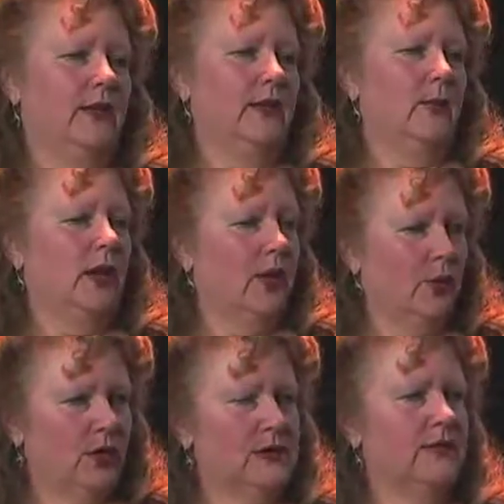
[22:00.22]
in the Bay
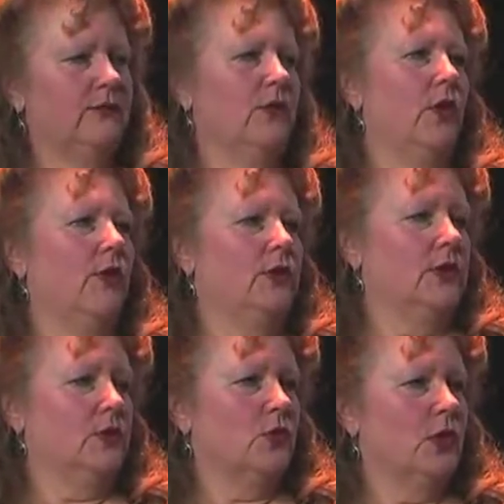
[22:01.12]
Area is involved
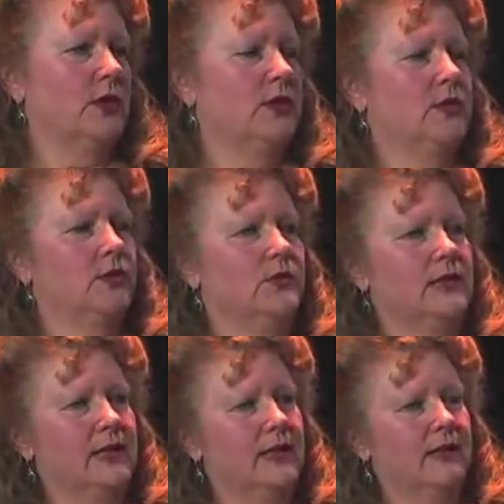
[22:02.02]
in trying to
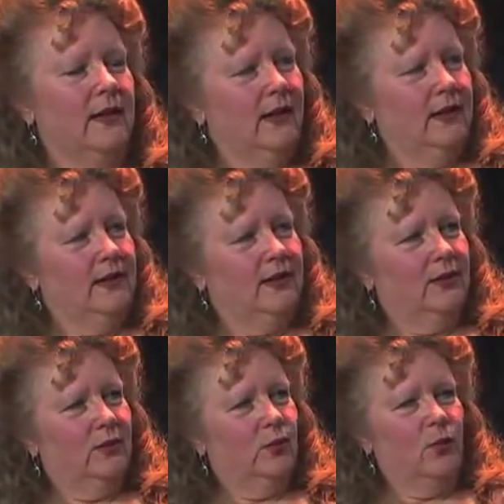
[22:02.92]
see,
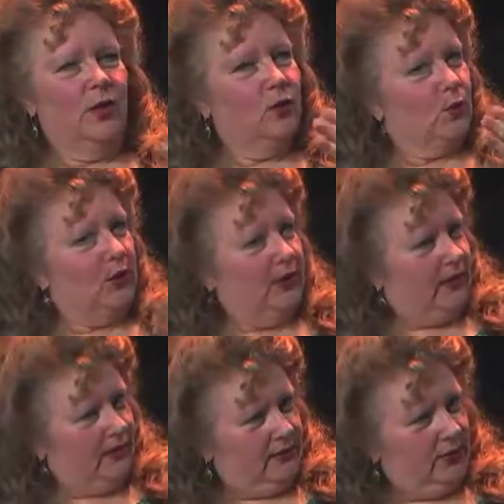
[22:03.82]
where do we
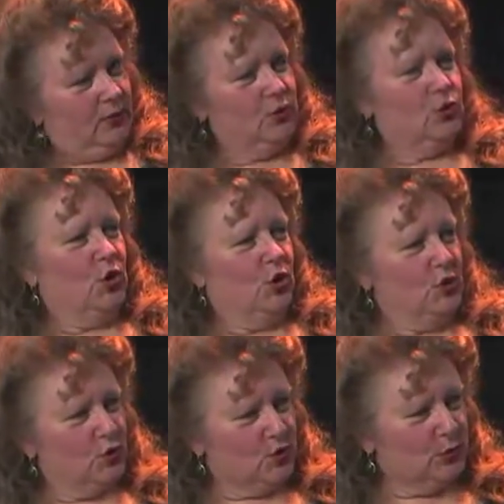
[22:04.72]
need those
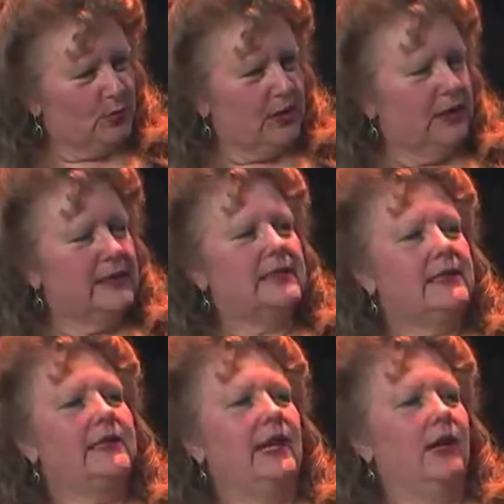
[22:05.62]
chargers
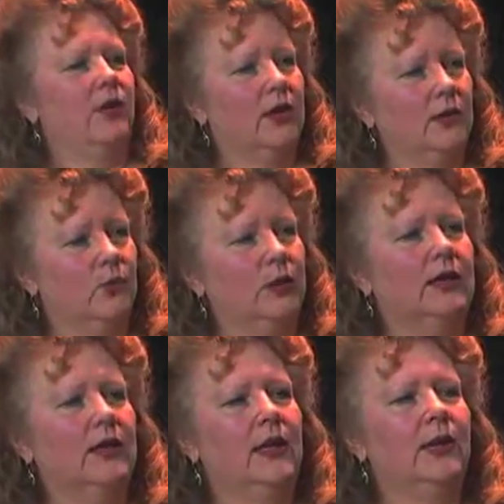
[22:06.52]
placed, and how can
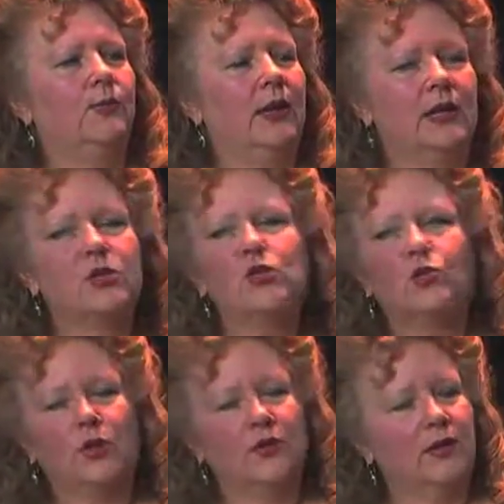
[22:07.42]
we make
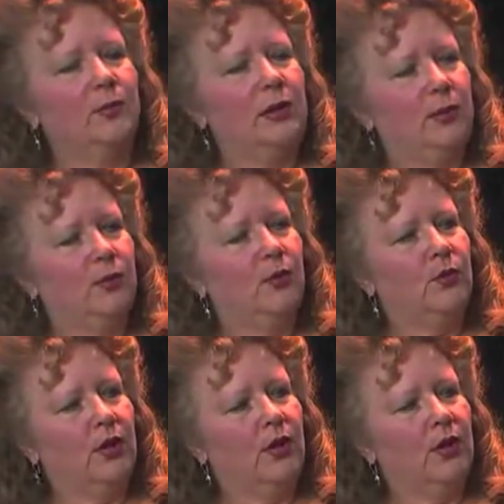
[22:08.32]
sure that
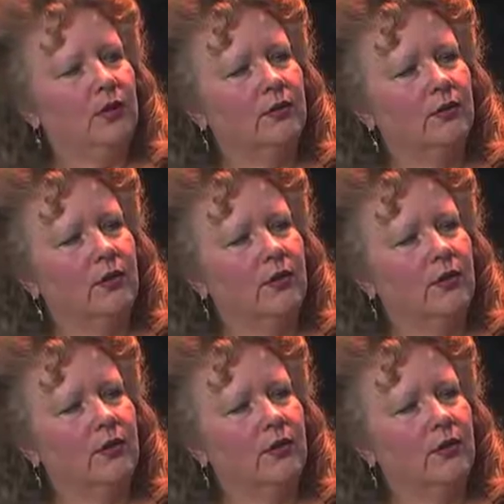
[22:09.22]
people are